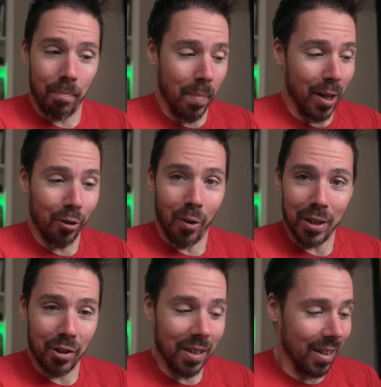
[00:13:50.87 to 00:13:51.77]
micro
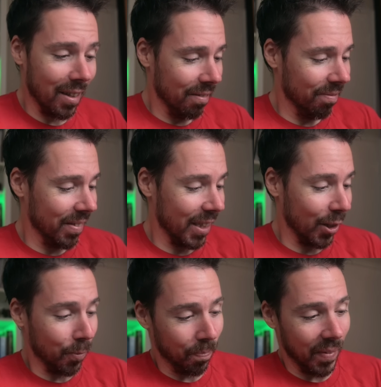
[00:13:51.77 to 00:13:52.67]
SD. So
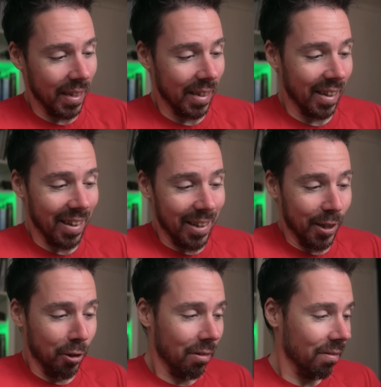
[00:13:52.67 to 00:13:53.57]
I don't
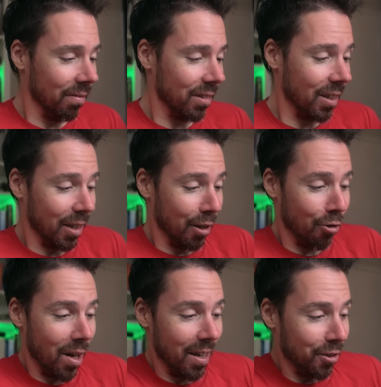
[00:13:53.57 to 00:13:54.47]
know, it's not the
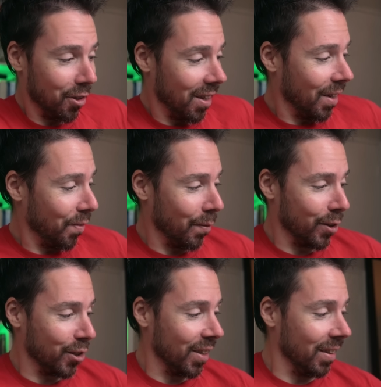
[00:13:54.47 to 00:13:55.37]
greatest thing I've
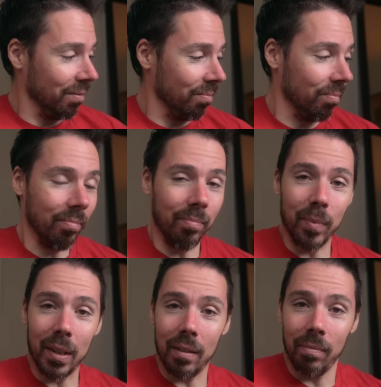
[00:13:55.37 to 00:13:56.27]
ever seen,
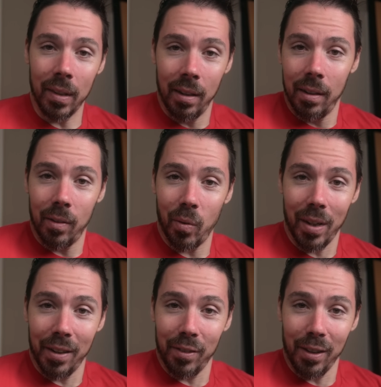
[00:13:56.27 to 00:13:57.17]
but
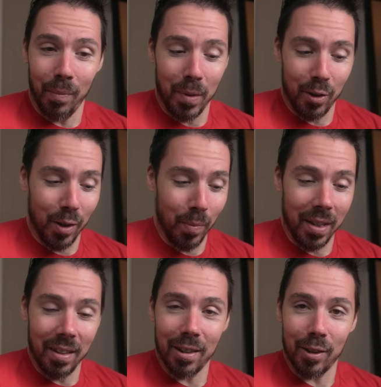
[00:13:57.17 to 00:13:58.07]
whatever, I'm used to
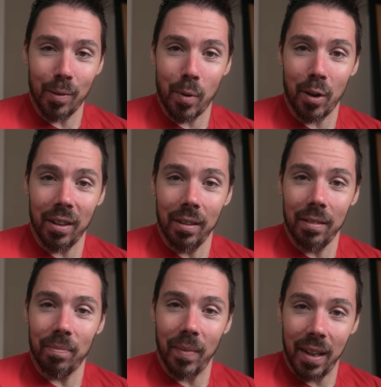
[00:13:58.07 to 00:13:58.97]
being disappointed.
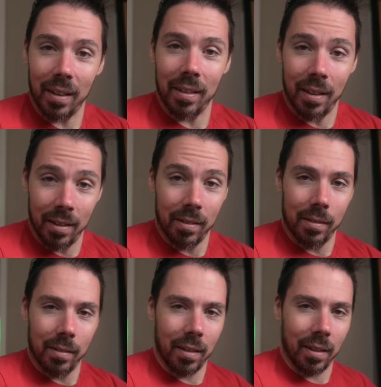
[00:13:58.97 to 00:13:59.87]
And
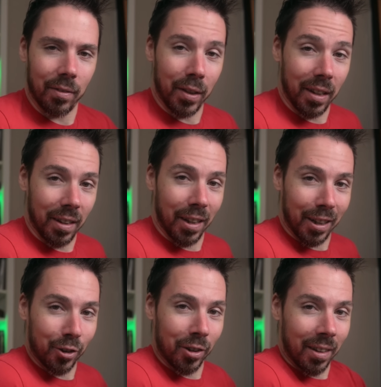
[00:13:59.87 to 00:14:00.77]
affiliate
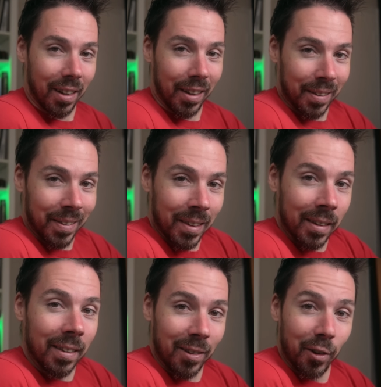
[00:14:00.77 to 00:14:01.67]
links, huh?
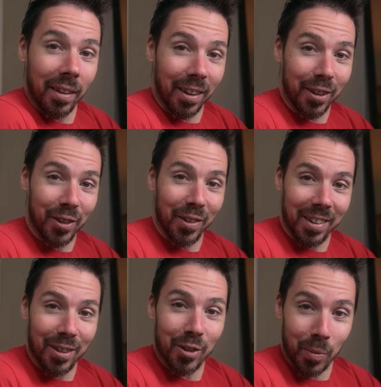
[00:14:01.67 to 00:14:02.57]
How you doing?
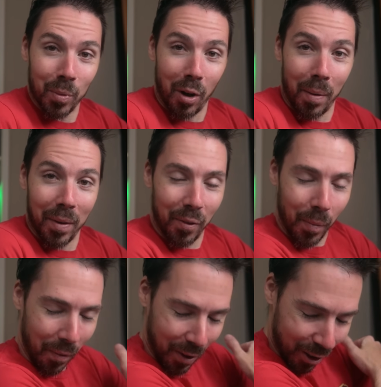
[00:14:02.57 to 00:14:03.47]
You subscribing for
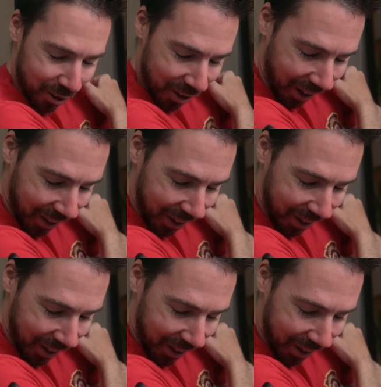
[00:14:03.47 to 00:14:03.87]
more videos?